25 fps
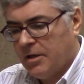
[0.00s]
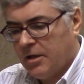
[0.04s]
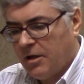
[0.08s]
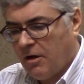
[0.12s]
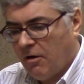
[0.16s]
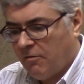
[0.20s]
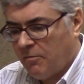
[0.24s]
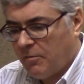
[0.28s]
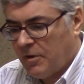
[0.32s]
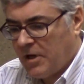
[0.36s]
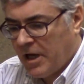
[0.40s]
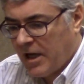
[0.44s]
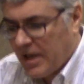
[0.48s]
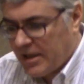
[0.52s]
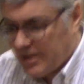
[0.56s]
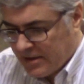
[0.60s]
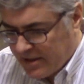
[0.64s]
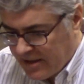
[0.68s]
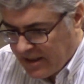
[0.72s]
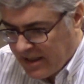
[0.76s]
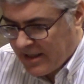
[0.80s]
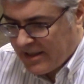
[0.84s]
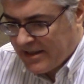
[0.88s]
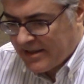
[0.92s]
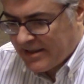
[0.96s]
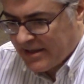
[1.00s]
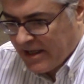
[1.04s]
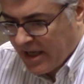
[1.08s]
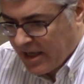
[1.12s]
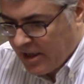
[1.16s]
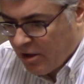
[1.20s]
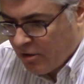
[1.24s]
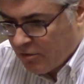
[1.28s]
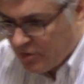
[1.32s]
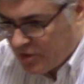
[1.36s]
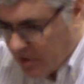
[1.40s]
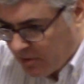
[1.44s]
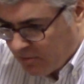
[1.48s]
government thinks they
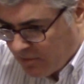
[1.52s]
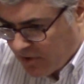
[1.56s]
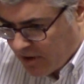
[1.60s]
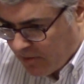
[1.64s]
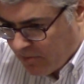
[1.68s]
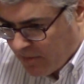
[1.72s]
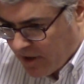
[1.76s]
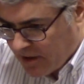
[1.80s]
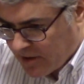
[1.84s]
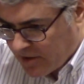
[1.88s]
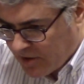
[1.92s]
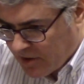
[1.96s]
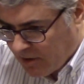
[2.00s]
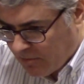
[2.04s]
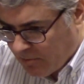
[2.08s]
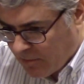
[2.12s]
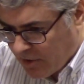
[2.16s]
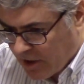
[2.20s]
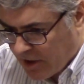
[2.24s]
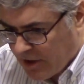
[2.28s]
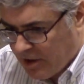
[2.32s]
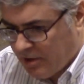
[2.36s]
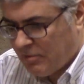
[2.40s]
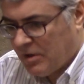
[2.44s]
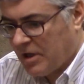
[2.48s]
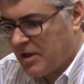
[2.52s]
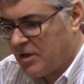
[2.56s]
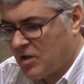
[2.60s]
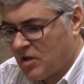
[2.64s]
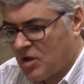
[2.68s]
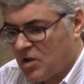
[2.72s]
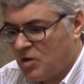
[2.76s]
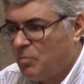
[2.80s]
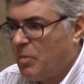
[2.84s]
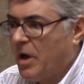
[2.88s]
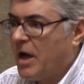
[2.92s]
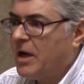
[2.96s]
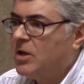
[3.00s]
know something about somebody, they
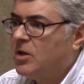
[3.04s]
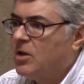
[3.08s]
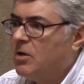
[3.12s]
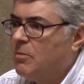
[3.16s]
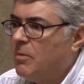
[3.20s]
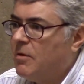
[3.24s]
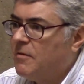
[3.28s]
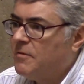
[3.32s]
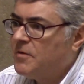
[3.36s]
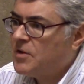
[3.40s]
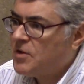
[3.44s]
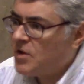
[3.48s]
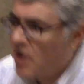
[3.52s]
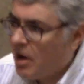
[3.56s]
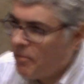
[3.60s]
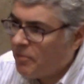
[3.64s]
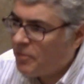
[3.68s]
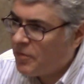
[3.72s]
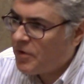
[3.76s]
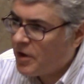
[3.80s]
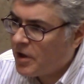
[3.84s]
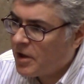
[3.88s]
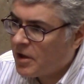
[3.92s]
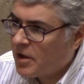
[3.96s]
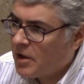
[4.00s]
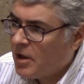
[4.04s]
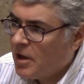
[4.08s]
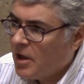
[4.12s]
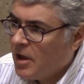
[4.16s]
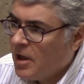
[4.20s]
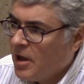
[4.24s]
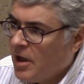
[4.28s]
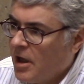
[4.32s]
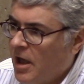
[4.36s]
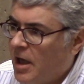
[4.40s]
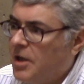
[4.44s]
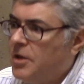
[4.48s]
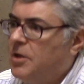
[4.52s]
suspect them of something,
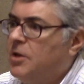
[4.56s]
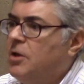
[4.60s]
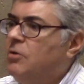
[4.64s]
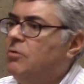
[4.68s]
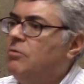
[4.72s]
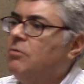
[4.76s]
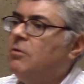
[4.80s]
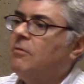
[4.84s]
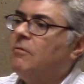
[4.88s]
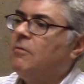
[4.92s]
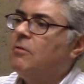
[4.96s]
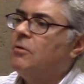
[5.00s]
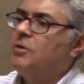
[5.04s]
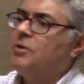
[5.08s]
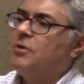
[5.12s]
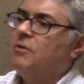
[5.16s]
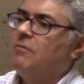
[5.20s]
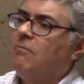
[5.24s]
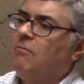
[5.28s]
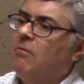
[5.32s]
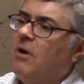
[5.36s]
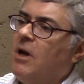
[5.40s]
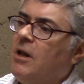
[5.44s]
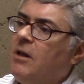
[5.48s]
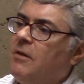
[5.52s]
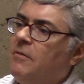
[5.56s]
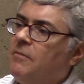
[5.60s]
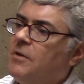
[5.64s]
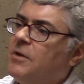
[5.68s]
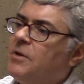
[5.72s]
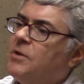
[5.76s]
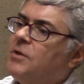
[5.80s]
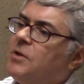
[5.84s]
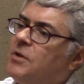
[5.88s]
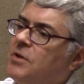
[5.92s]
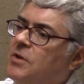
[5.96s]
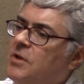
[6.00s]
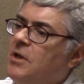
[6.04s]
and the universe of
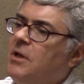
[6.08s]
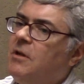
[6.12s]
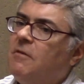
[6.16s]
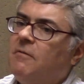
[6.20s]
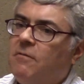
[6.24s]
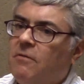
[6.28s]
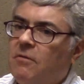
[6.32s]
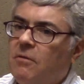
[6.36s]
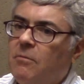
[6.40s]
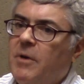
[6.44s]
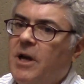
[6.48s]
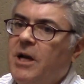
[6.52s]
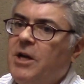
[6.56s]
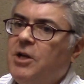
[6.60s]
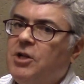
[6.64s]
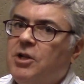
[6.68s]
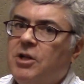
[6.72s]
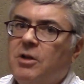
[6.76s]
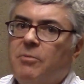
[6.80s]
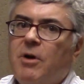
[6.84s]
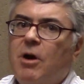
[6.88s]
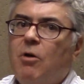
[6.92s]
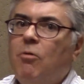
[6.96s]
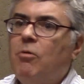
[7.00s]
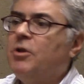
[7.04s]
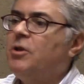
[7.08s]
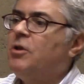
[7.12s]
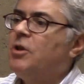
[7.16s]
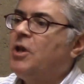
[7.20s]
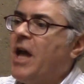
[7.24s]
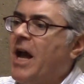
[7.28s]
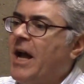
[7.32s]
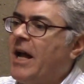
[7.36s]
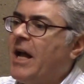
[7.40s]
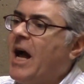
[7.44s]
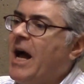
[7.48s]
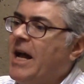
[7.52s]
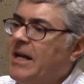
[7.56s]
relevance is the information about whether
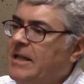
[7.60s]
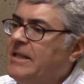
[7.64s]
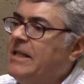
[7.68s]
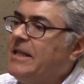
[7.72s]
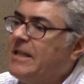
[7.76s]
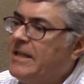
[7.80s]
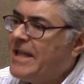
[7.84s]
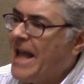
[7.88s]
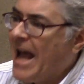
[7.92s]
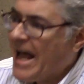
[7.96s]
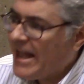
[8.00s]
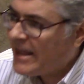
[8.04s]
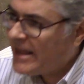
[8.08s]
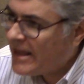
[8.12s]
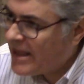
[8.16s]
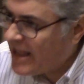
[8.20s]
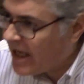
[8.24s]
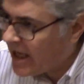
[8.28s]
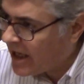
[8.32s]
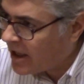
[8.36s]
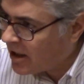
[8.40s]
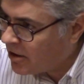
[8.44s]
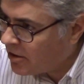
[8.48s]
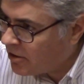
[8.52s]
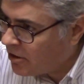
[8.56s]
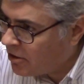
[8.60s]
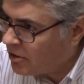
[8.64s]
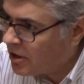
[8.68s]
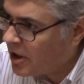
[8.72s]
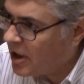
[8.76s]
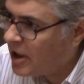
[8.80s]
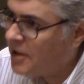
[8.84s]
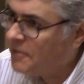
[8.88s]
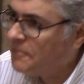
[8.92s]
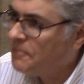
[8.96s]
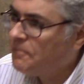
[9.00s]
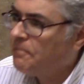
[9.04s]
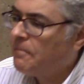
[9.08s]
that guy did that thing,
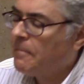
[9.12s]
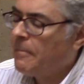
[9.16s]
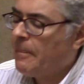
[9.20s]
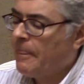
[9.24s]
okay?